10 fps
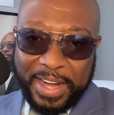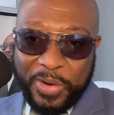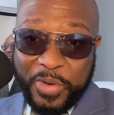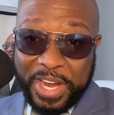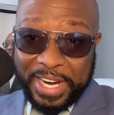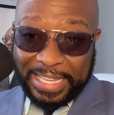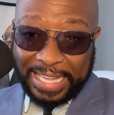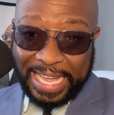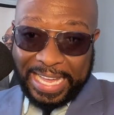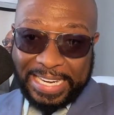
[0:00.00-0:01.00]
We are
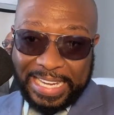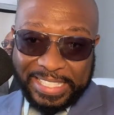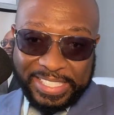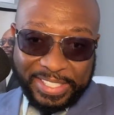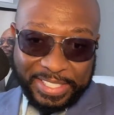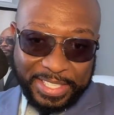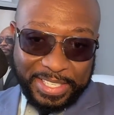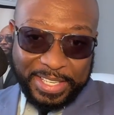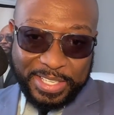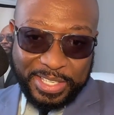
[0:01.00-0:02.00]
glad to
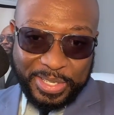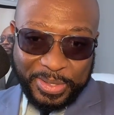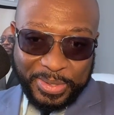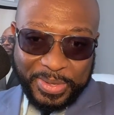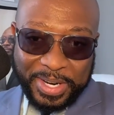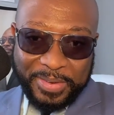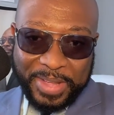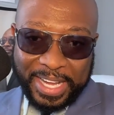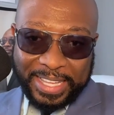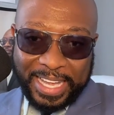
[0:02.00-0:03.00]
see you.
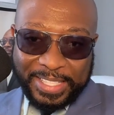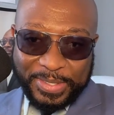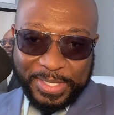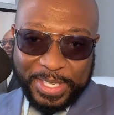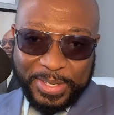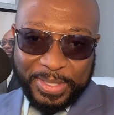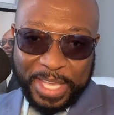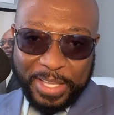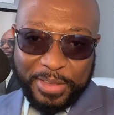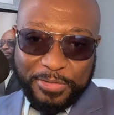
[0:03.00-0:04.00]
We are glad to see you.
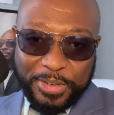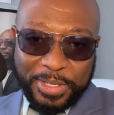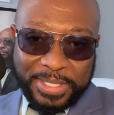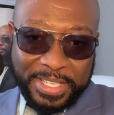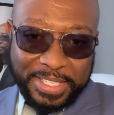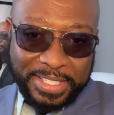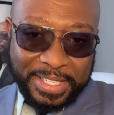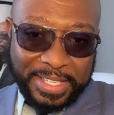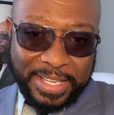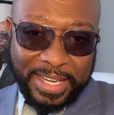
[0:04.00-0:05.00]
Thank you for your
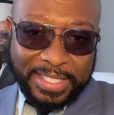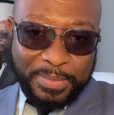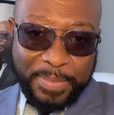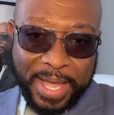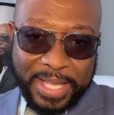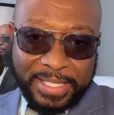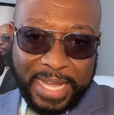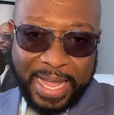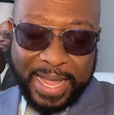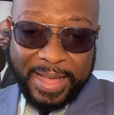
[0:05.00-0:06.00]
teaching. It's best.
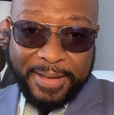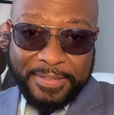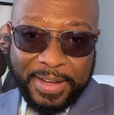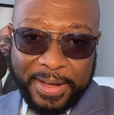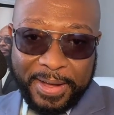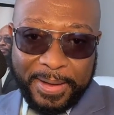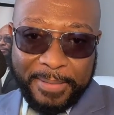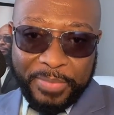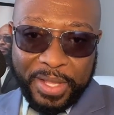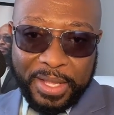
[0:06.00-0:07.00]
I have
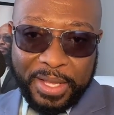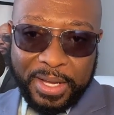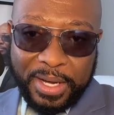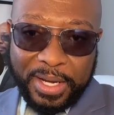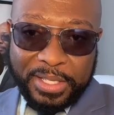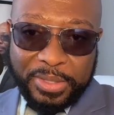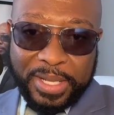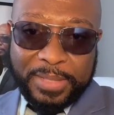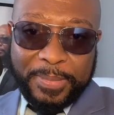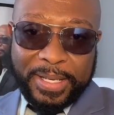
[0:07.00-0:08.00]
a
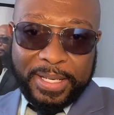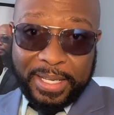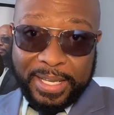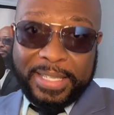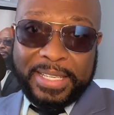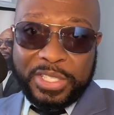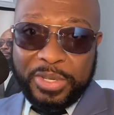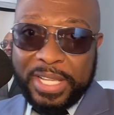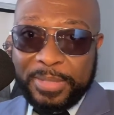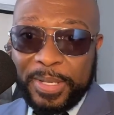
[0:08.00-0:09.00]
transplant, a kidney
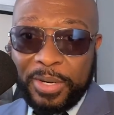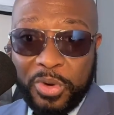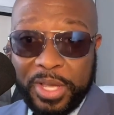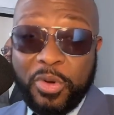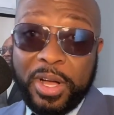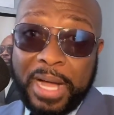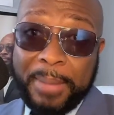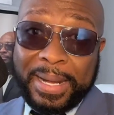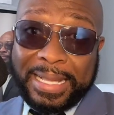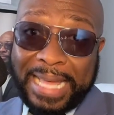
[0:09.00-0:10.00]
transplant. Okay, well,
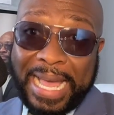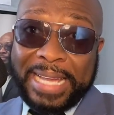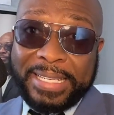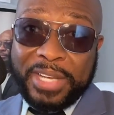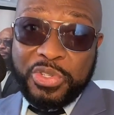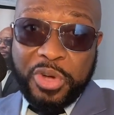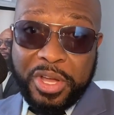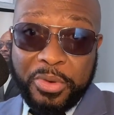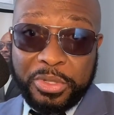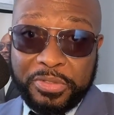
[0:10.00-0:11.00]
I'm glad that you were
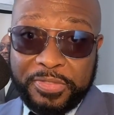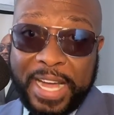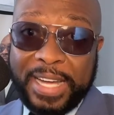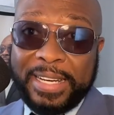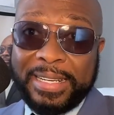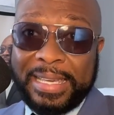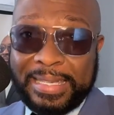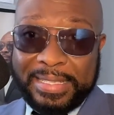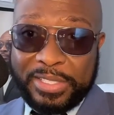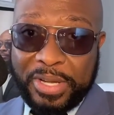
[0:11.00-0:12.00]
able to find a
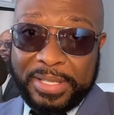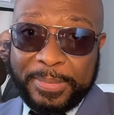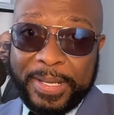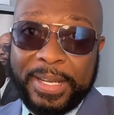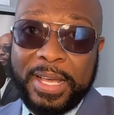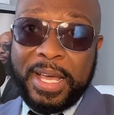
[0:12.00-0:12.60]
kidney transplant.